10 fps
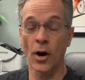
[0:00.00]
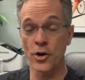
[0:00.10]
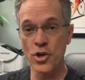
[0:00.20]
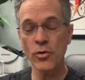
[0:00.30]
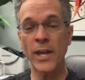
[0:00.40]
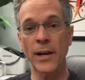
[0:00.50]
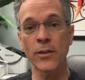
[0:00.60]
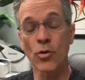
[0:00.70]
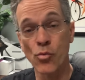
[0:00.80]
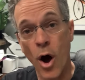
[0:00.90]
Are you getting
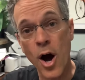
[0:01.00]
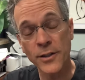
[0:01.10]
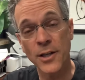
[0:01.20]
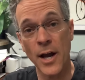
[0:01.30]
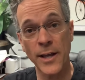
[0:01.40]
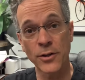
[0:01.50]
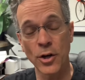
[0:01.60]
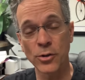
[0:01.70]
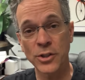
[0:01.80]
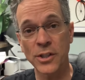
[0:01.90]
the wrong
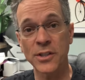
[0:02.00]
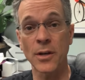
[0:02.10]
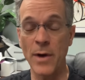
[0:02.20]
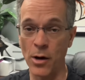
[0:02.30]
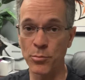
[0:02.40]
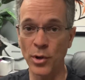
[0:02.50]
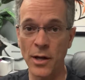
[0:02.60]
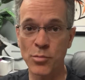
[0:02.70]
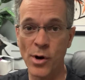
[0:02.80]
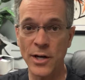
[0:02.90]
diagnosis about
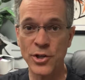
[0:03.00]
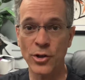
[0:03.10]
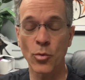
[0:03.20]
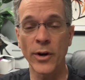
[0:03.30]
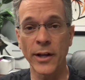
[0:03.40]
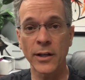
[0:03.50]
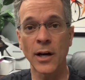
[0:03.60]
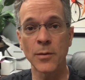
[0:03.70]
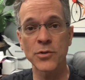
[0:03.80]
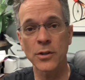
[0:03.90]
blood pressure when it
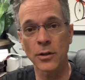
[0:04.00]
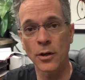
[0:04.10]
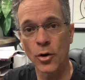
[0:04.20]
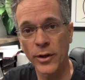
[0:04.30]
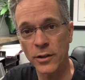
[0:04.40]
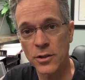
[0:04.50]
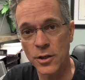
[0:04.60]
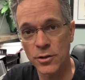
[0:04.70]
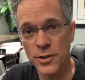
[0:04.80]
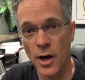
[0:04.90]
comes to going to
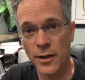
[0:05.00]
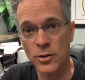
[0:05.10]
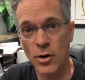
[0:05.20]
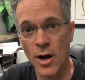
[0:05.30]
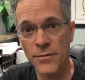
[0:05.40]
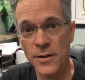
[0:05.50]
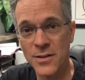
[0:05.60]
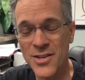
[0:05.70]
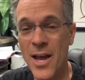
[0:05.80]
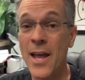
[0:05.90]
your doctor office?